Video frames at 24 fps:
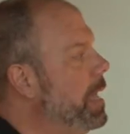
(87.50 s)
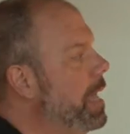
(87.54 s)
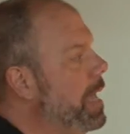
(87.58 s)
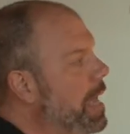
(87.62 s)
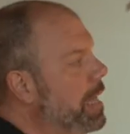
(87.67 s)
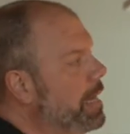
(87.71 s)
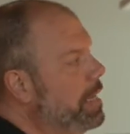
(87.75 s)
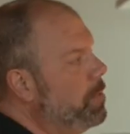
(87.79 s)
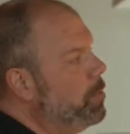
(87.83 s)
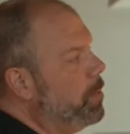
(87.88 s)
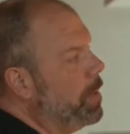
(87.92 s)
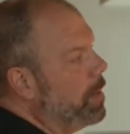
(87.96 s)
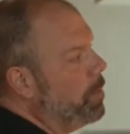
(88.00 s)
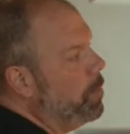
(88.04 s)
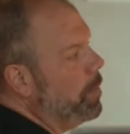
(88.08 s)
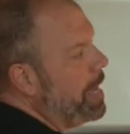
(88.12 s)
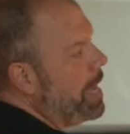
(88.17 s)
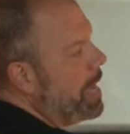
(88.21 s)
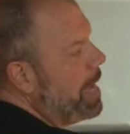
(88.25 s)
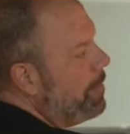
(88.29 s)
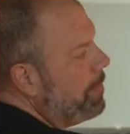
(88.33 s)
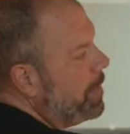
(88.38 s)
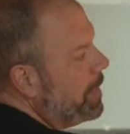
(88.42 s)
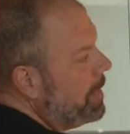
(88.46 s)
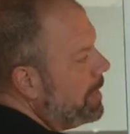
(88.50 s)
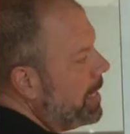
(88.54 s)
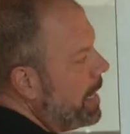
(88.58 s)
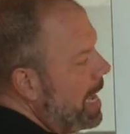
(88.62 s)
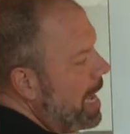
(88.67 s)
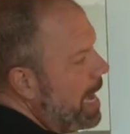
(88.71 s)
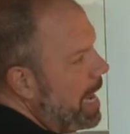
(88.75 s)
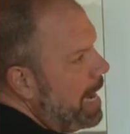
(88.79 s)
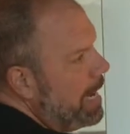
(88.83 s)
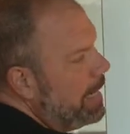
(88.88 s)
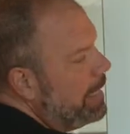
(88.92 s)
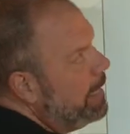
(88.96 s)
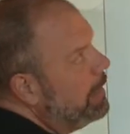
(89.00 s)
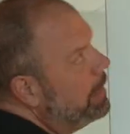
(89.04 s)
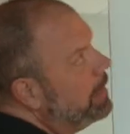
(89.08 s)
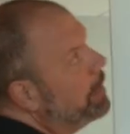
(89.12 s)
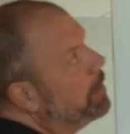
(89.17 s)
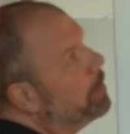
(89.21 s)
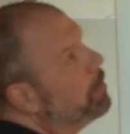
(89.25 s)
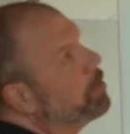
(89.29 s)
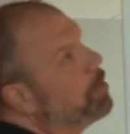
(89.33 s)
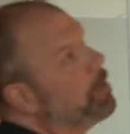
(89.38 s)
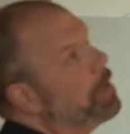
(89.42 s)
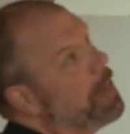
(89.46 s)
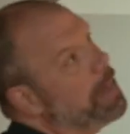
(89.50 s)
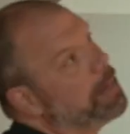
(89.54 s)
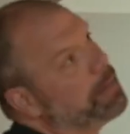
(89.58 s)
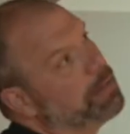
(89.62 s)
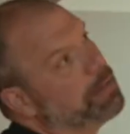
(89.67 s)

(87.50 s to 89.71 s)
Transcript: anywhere we have a tiny little crack